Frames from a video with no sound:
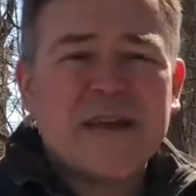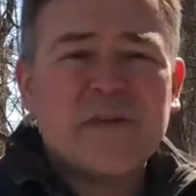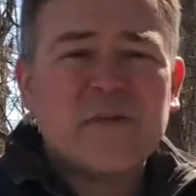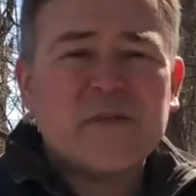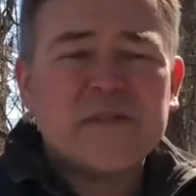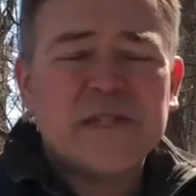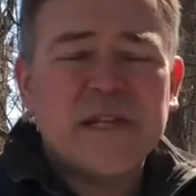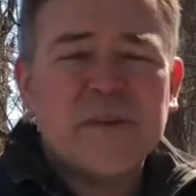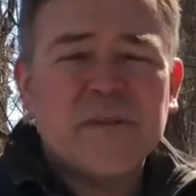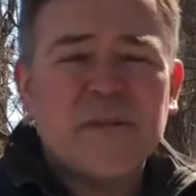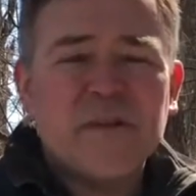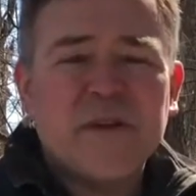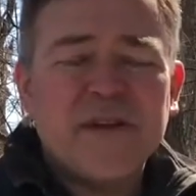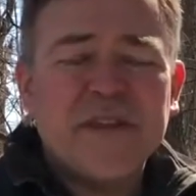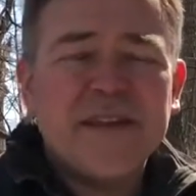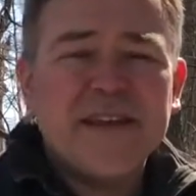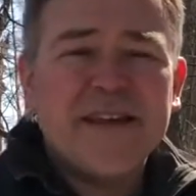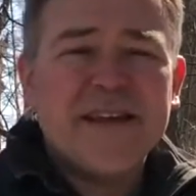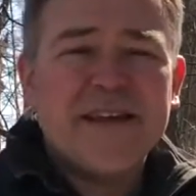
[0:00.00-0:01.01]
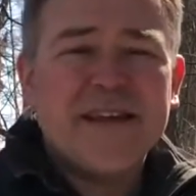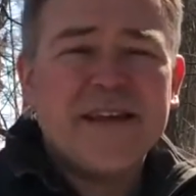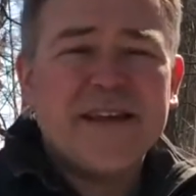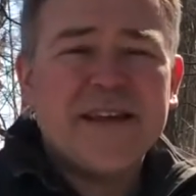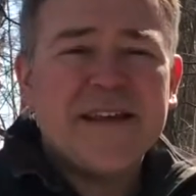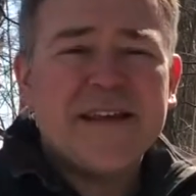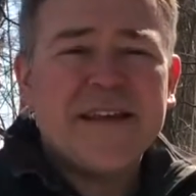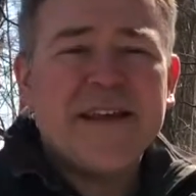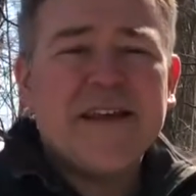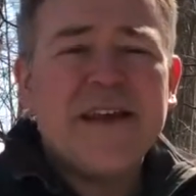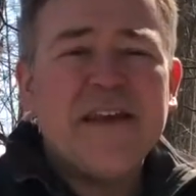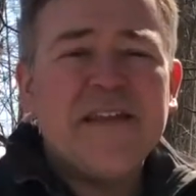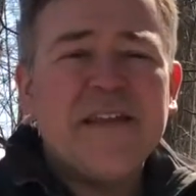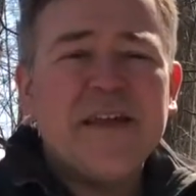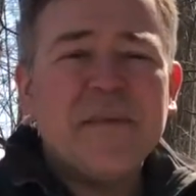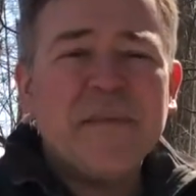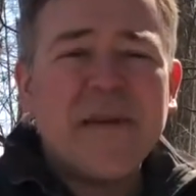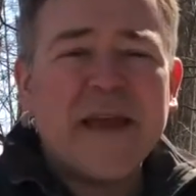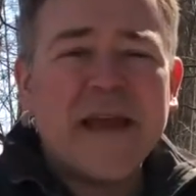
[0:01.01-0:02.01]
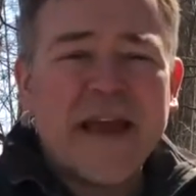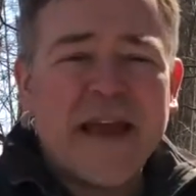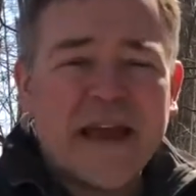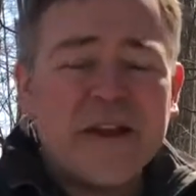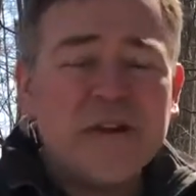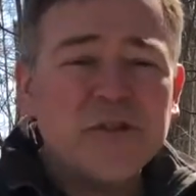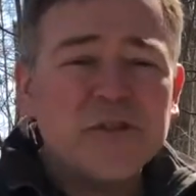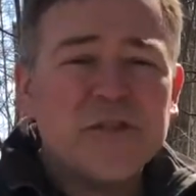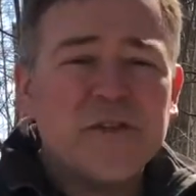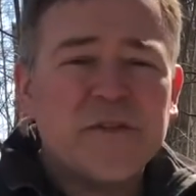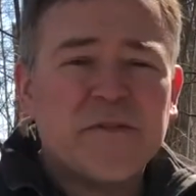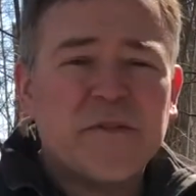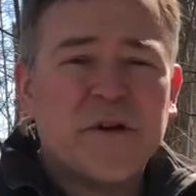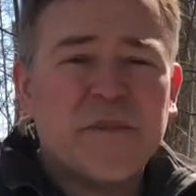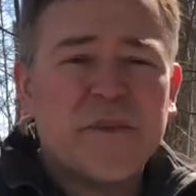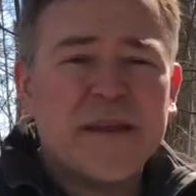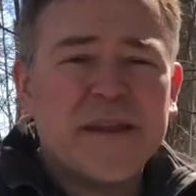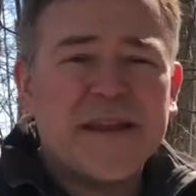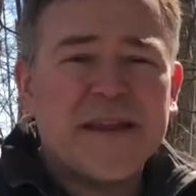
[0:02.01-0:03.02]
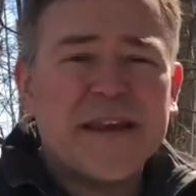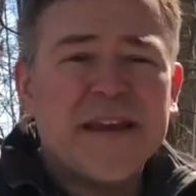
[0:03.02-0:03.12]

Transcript: which they breathe in, and they make energy from it.